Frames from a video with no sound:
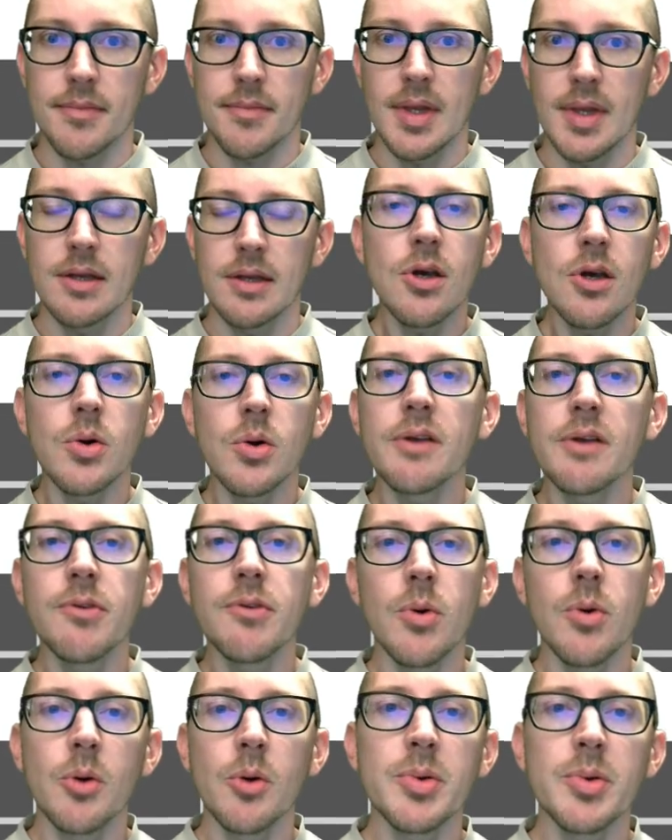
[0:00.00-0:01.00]
So if
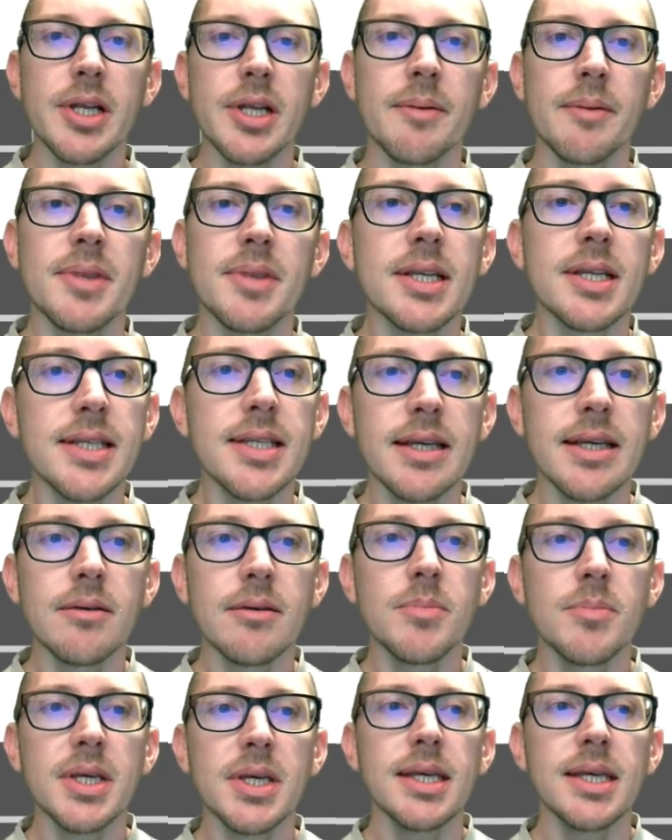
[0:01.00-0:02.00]
you open up the
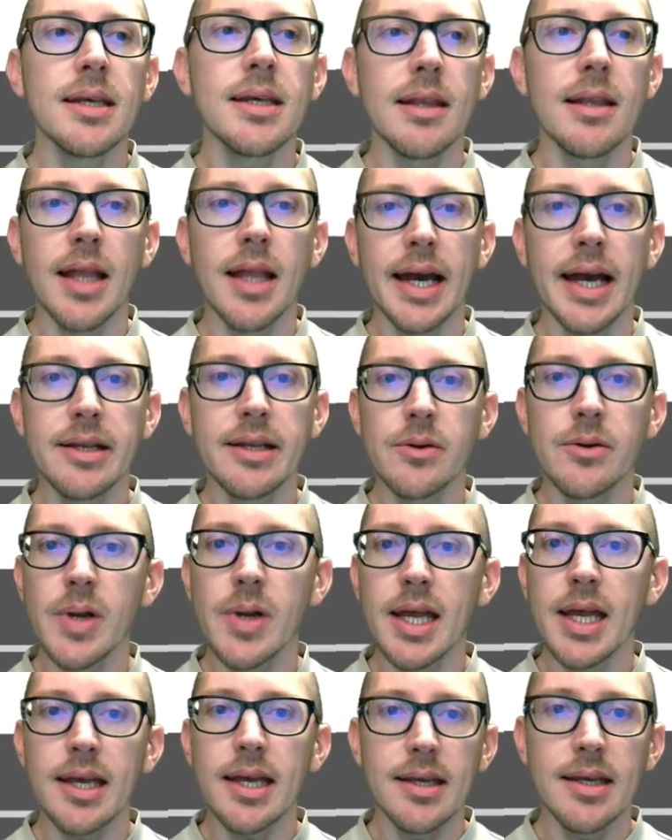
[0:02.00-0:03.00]
d&b line
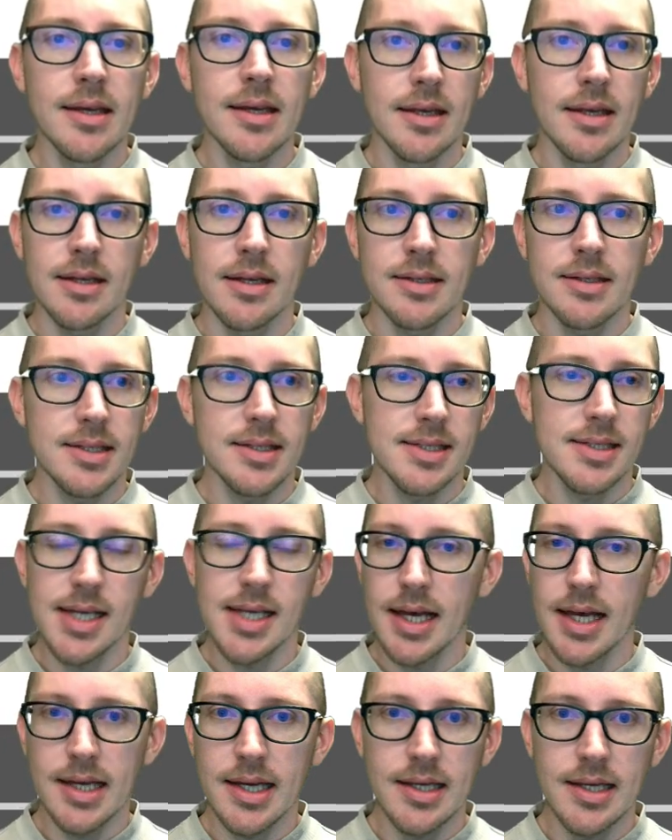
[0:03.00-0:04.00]
array
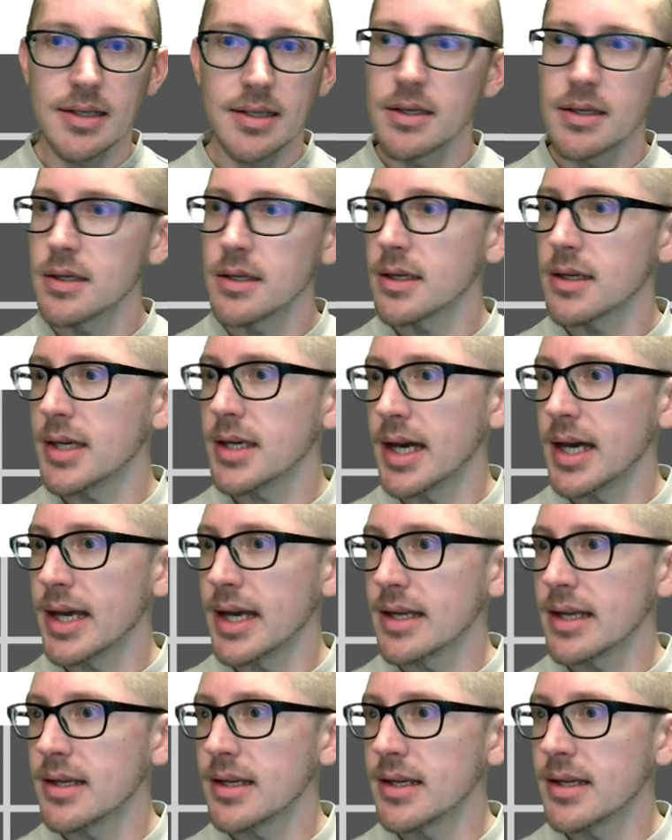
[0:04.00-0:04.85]
design guide